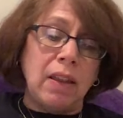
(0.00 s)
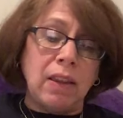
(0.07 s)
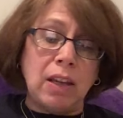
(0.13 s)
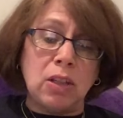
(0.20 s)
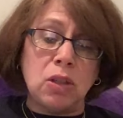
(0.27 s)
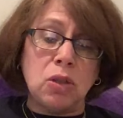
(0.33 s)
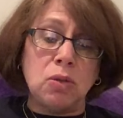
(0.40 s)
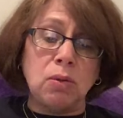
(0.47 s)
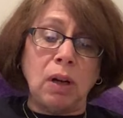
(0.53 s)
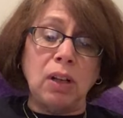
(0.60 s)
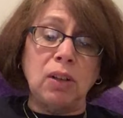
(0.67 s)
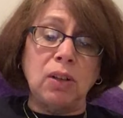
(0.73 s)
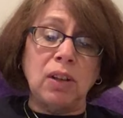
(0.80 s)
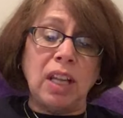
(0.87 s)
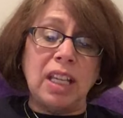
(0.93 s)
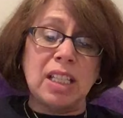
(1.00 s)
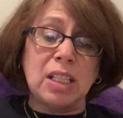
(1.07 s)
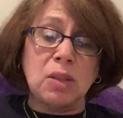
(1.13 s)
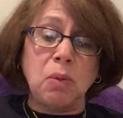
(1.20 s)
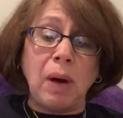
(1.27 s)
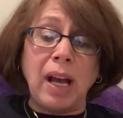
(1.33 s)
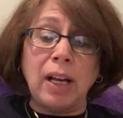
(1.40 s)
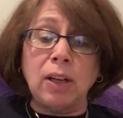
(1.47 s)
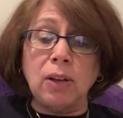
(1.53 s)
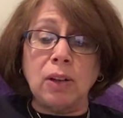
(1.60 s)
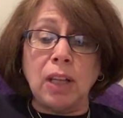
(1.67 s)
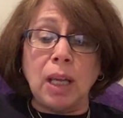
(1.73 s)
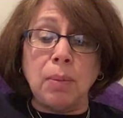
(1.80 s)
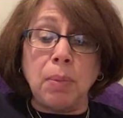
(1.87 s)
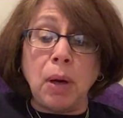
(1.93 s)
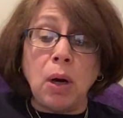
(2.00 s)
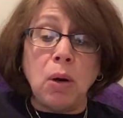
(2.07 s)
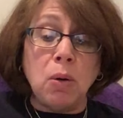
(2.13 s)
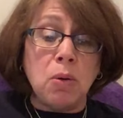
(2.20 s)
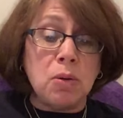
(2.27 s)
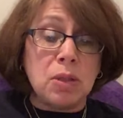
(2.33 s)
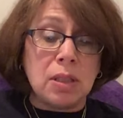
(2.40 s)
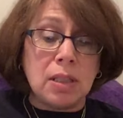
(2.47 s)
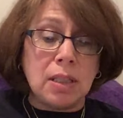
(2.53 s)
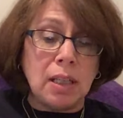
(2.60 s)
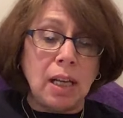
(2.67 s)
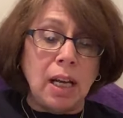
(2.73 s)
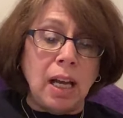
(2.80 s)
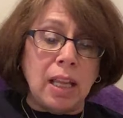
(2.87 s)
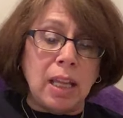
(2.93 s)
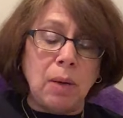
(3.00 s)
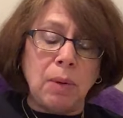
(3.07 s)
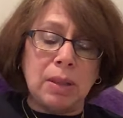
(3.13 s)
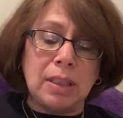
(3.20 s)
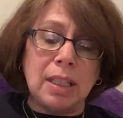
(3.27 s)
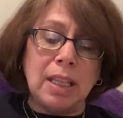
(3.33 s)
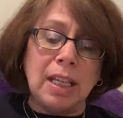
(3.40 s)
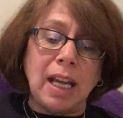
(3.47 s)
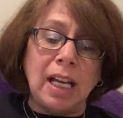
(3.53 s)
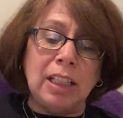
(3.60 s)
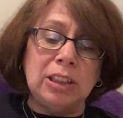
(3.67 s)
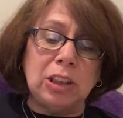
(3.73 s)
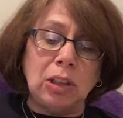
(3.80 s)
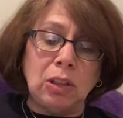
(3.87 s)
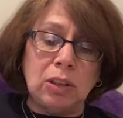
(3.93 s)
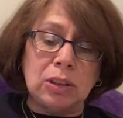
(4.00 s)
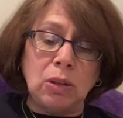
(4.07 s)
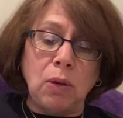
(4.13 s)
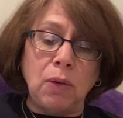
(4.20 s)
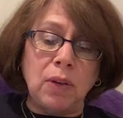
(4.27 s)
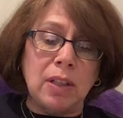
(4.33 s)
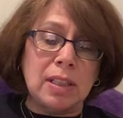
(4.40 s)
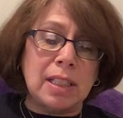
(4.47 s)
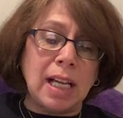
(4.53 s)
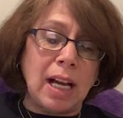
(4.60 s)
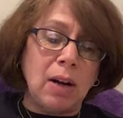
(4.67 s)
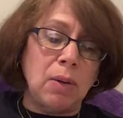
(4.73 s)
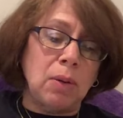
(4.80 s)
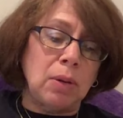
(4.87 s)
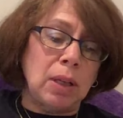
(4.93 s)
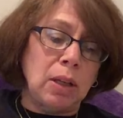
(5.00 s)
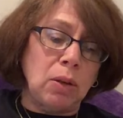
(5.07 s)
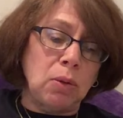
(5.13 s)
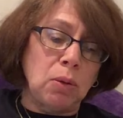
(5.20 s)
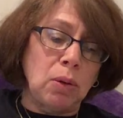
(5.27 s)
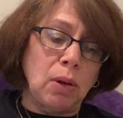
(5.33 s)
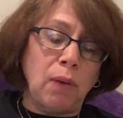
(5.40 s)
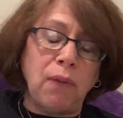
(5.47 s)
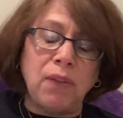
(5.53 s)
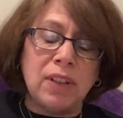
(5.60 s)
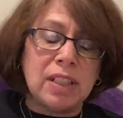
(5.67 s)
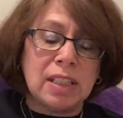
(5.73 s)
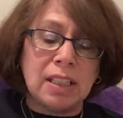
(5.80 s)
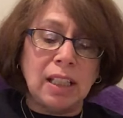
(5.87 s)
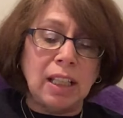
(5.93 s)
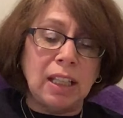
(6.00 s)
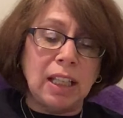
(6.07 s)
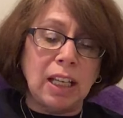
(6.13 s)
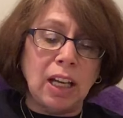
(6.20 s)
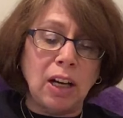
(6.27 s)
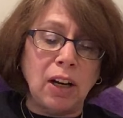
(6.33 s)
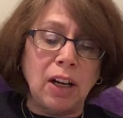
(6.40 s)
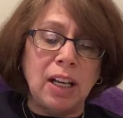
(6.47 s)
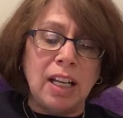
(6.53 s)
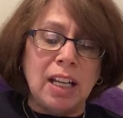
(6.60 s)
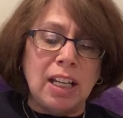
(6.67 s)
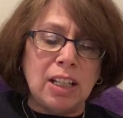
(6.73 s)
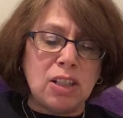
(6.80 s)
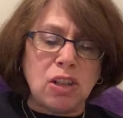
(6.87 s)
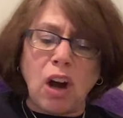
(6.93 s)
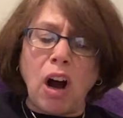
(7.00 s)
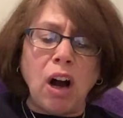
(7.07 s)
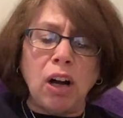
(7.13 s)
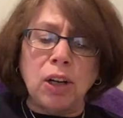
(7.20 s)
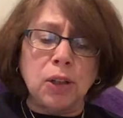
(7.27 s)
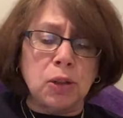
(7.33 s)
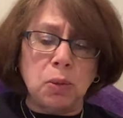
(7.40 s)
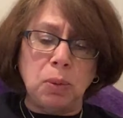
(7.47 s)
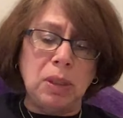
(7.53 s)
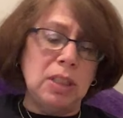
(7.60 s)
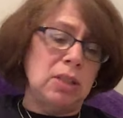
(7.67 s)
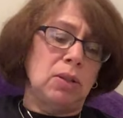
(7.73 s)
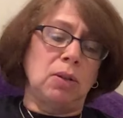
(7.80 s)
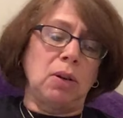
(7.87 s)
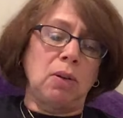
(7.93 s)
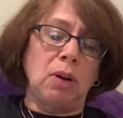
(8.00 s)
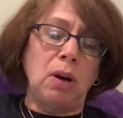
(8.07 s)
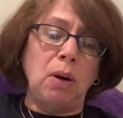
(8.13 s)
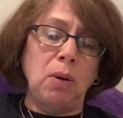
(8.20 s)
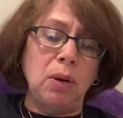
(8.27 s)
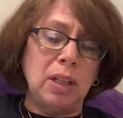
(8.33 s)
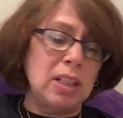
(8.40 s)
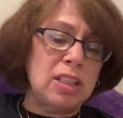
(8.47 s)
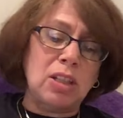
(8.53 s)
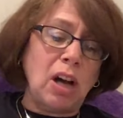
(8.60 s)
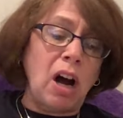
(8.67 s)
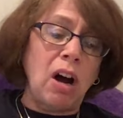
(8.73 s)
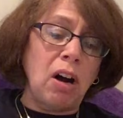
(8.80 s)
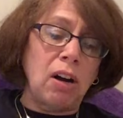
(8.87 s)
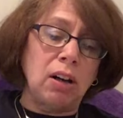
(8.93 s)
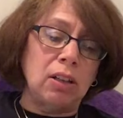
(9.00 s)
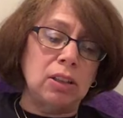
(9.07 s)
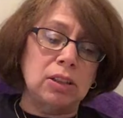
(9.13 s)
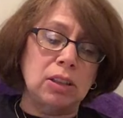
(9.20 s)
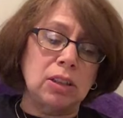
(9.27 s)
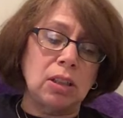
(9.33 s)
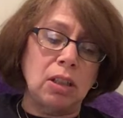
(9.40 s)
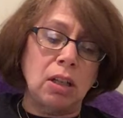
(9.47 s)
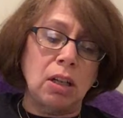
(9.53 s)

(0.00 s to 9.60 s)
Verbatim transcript: They strutted, they swaggered, they posed. They went to the edge and looked over the town and threw their fists in the air. It's ours, Weasel crowed. It's ours.